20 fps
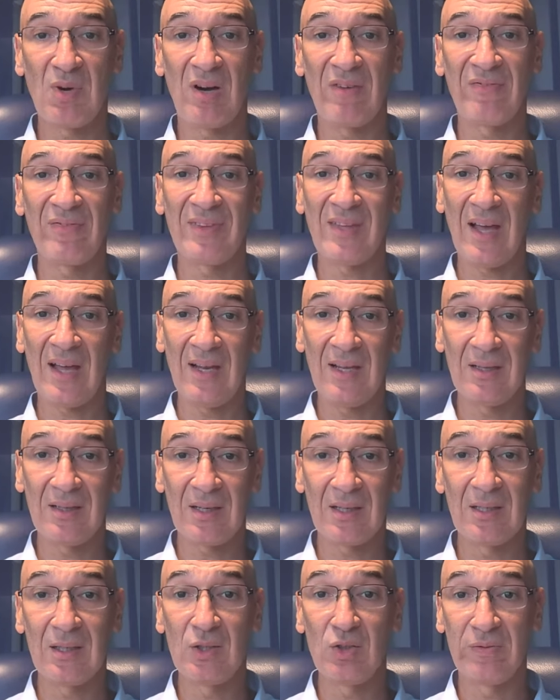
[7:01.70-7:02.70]
of talent
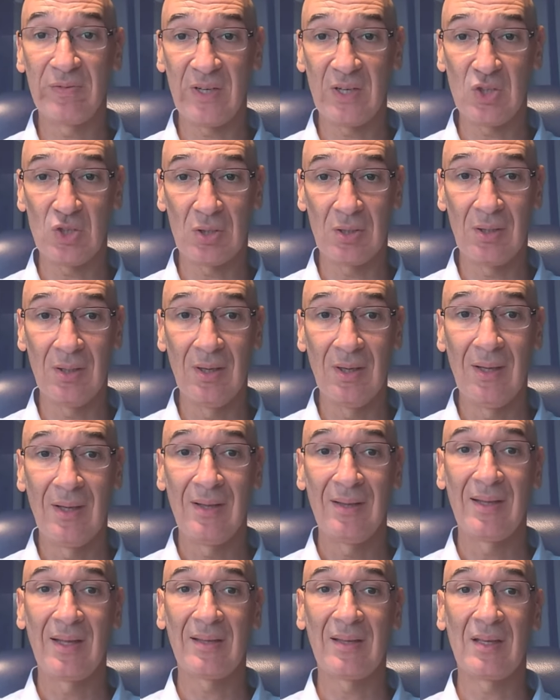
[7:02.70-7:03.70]
and innovation that